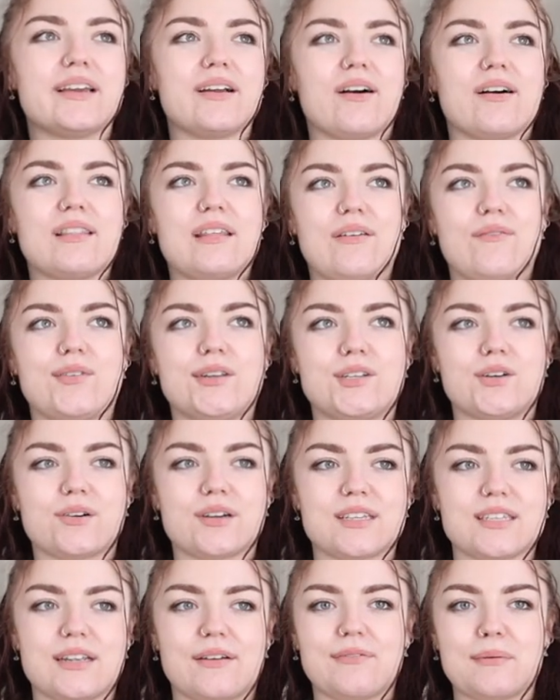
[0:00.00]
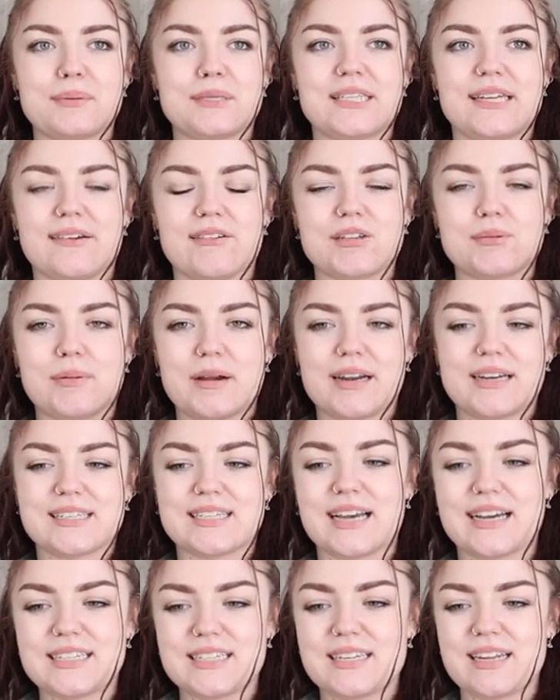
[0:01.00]
On the inventory stuff upstairs, but I
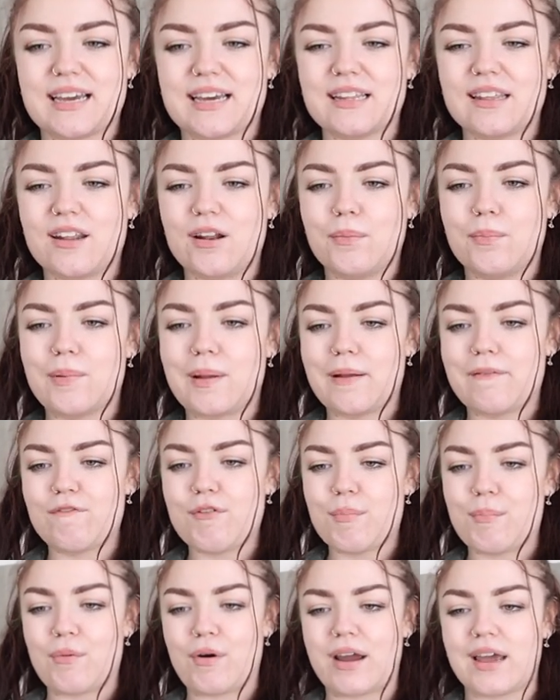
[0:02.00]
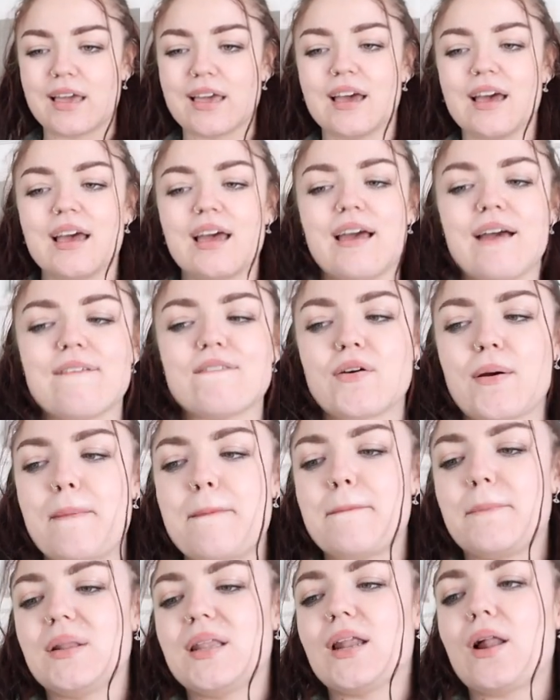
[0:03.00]
decided to take a little bit of a break
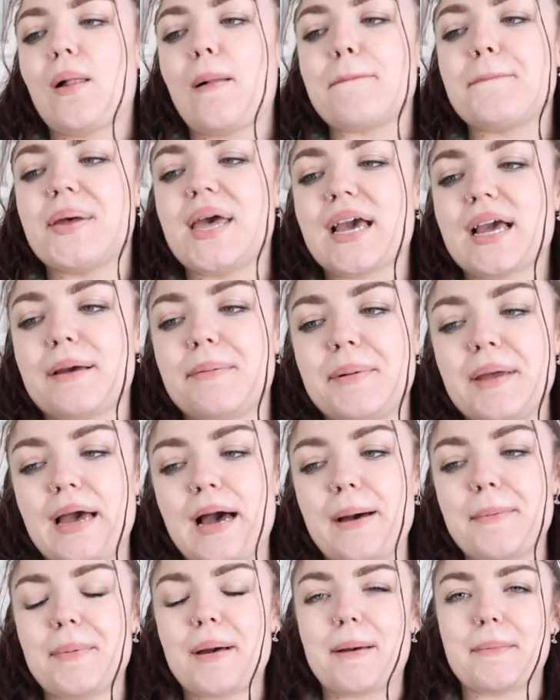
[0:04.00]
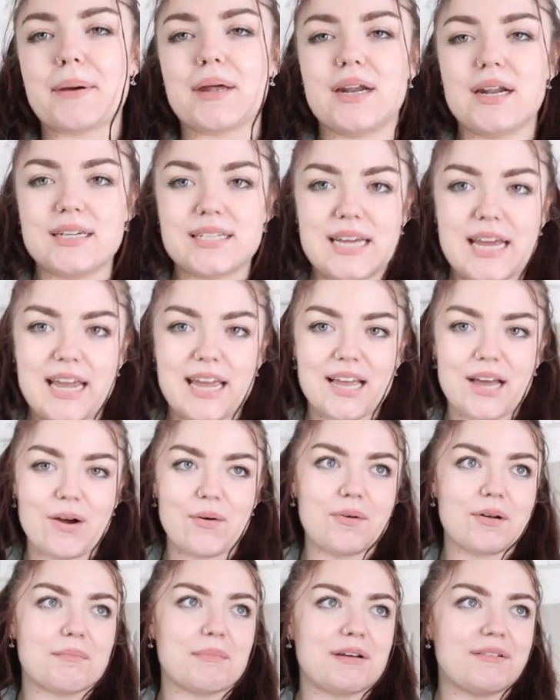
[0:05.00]
from real pick-me-up. I'm gonna take
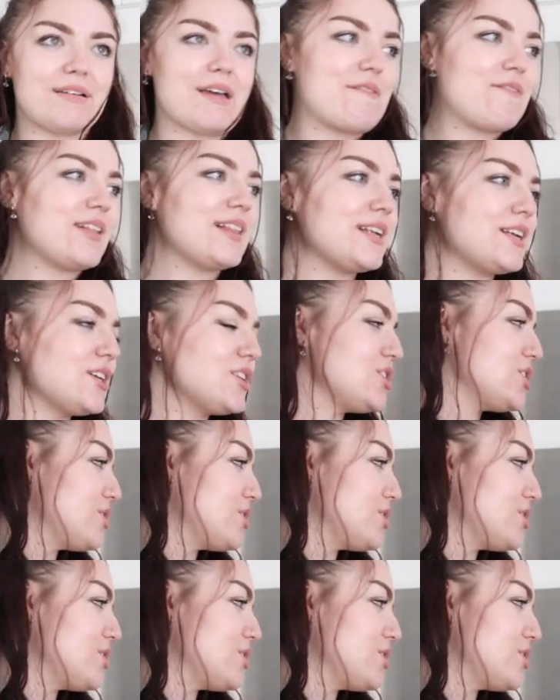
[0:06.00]
one of my favorite little